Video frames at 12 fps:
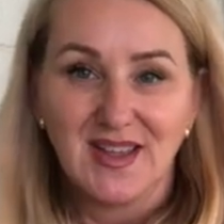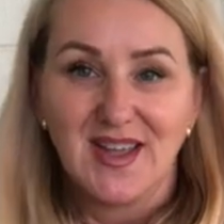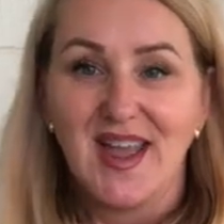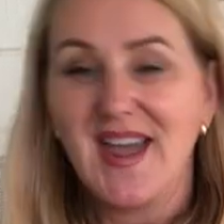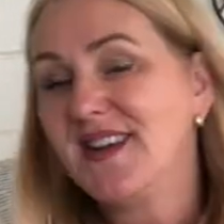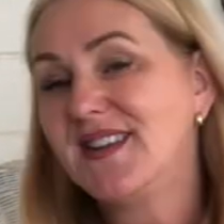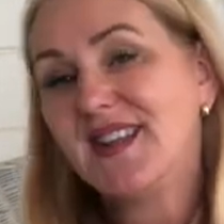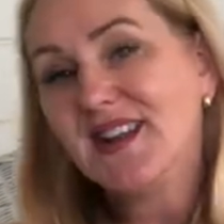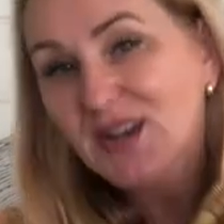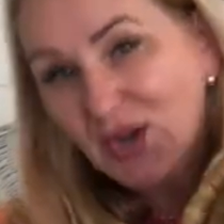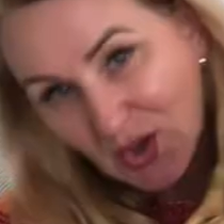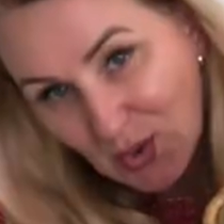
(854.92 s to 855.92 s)
And they
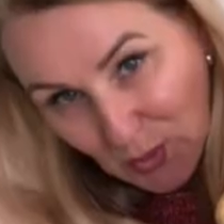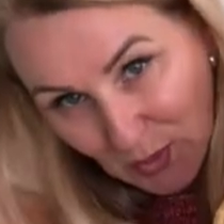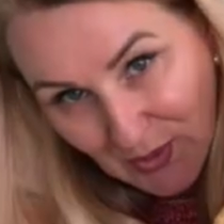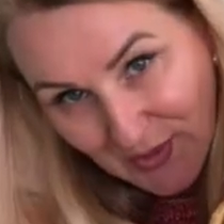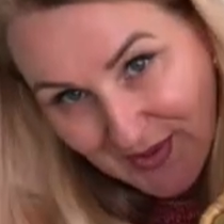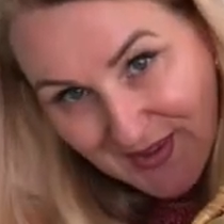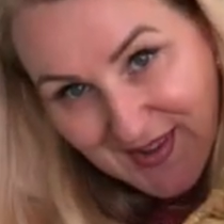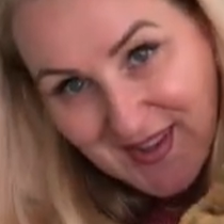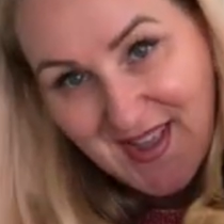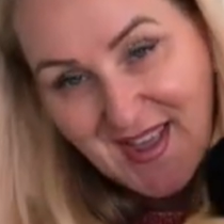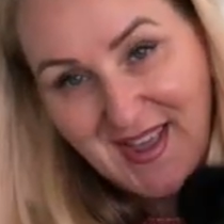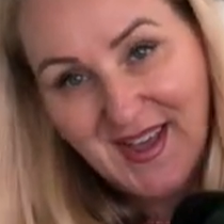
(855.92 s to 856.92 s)
look cool.
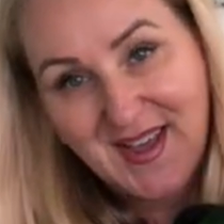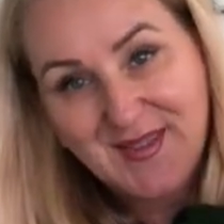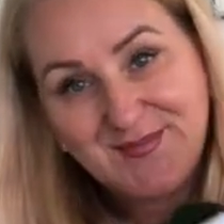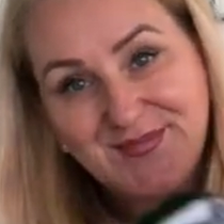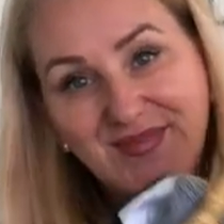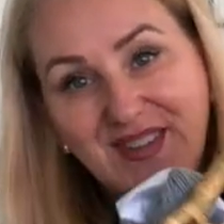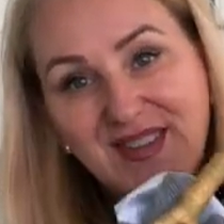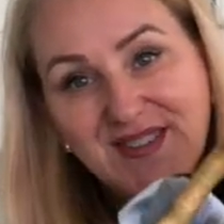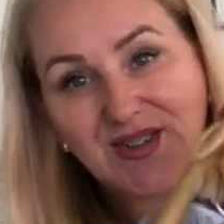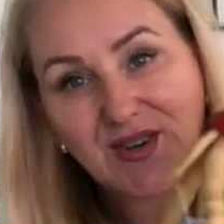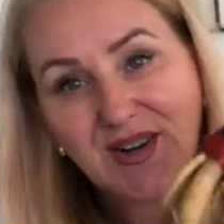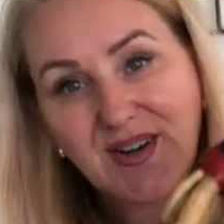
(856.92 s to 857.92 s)
And
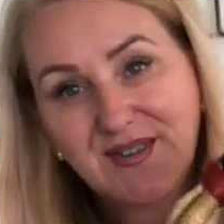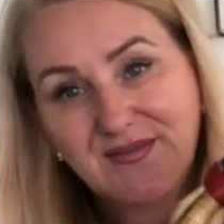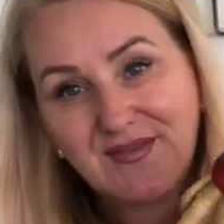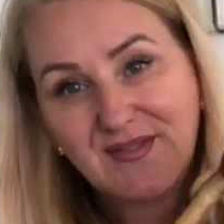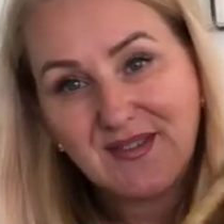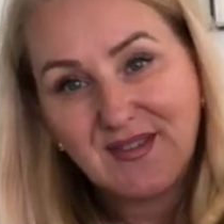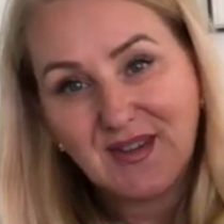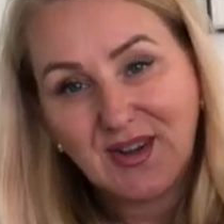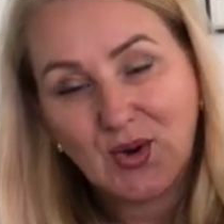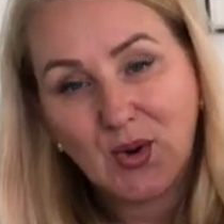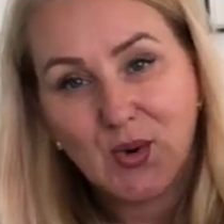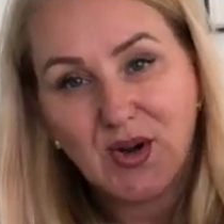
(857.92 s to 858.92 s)
these are
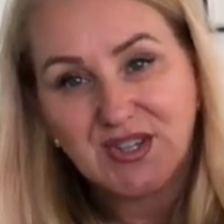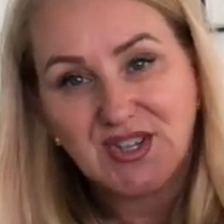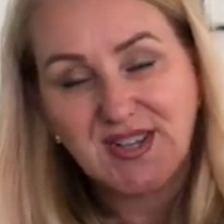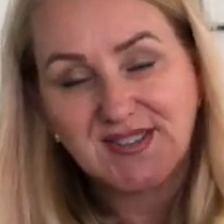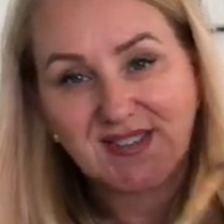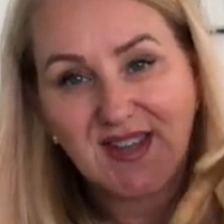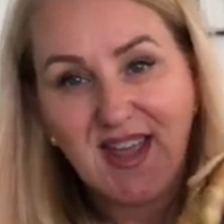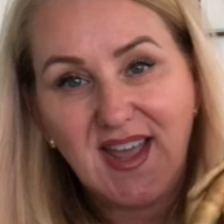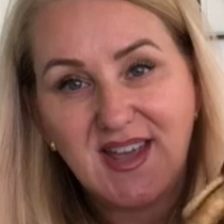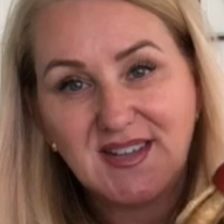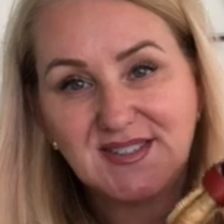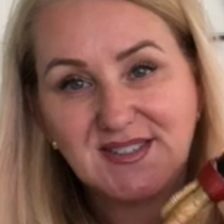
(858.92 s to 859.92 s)
gorgeous,
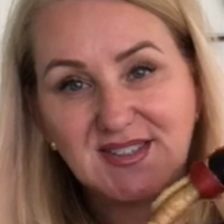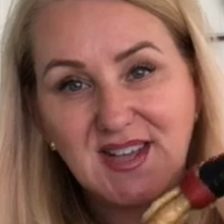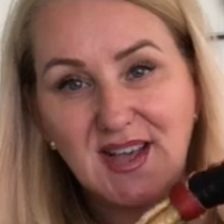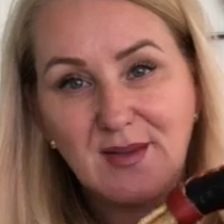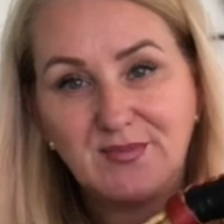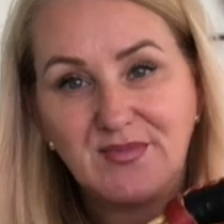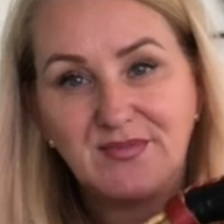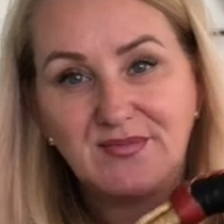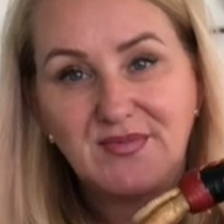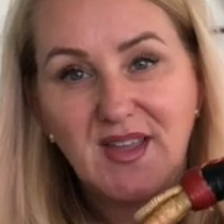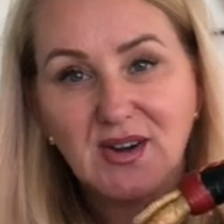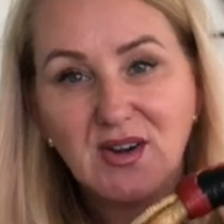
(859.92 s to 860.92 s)
and
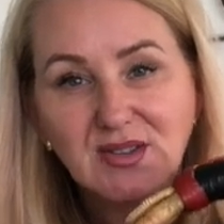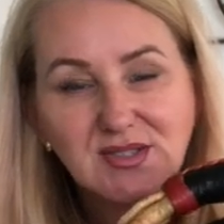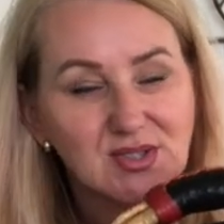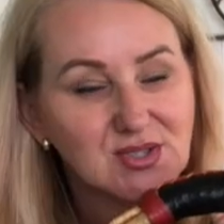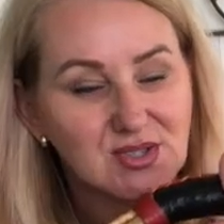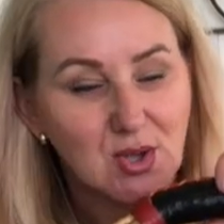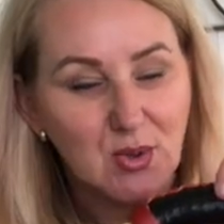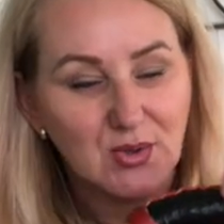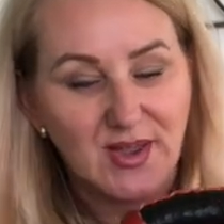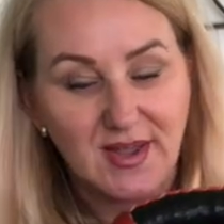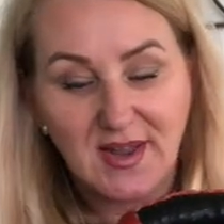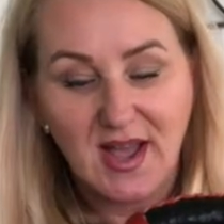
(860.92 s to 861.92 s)
they're also
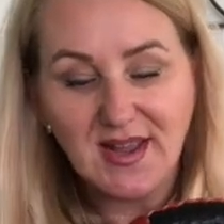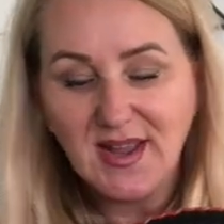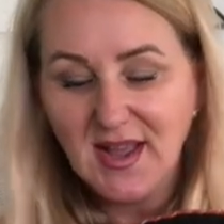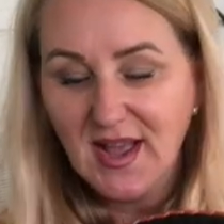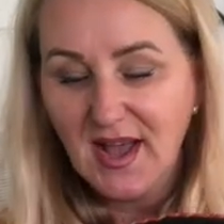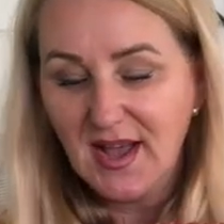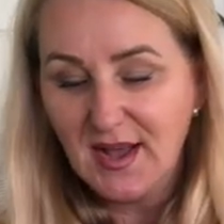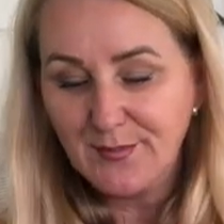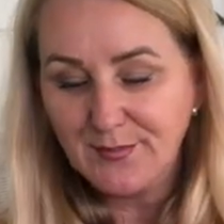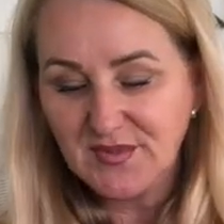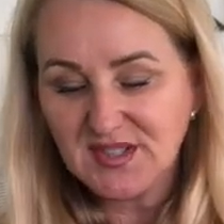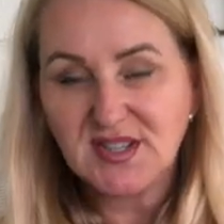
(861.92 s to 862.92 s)
sold at
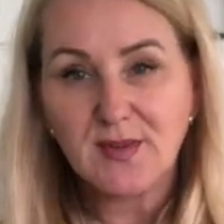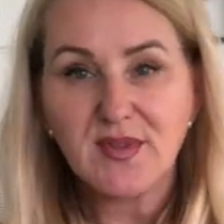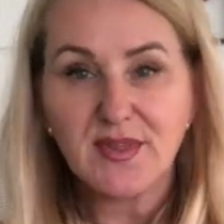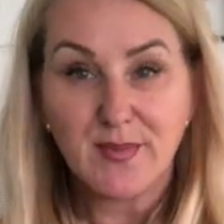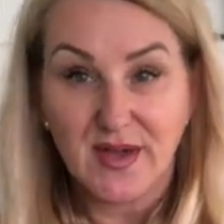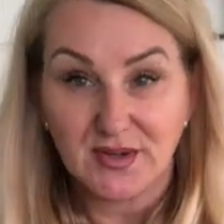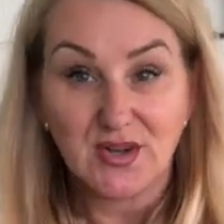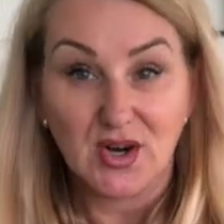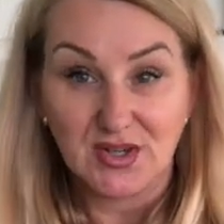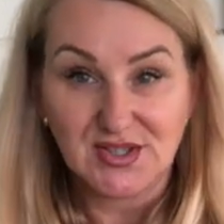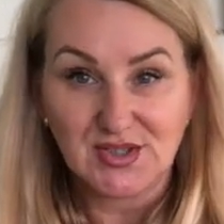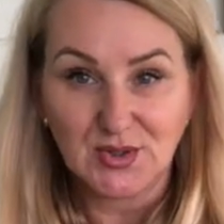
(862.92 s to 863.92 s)
some of the better
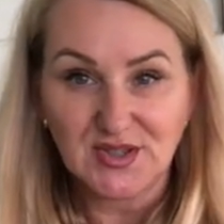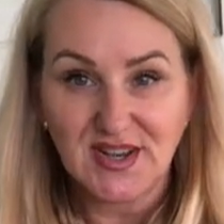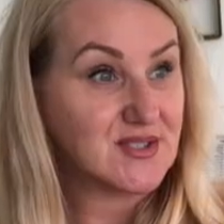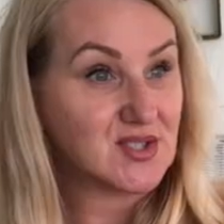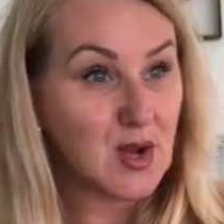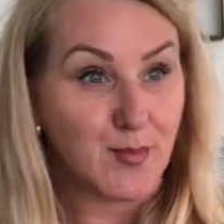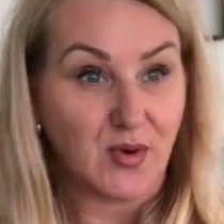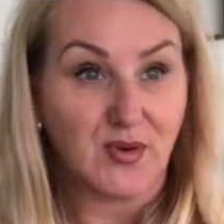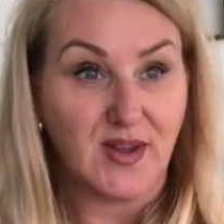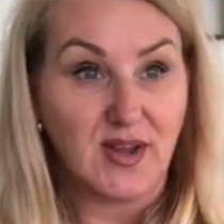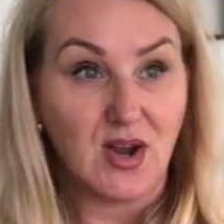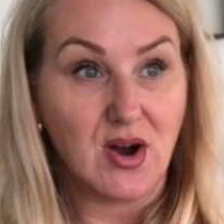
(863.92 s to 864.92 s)
yarn stores, like Sopper
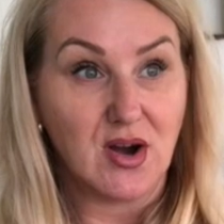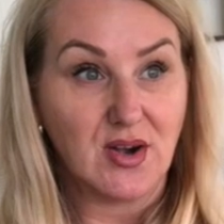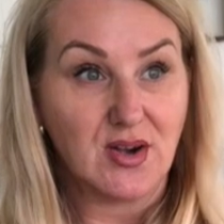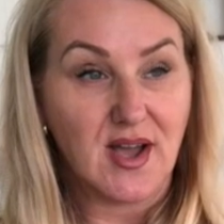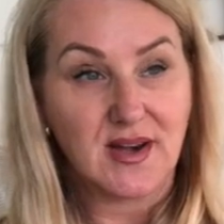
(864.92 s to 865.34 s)
Creek Yarn.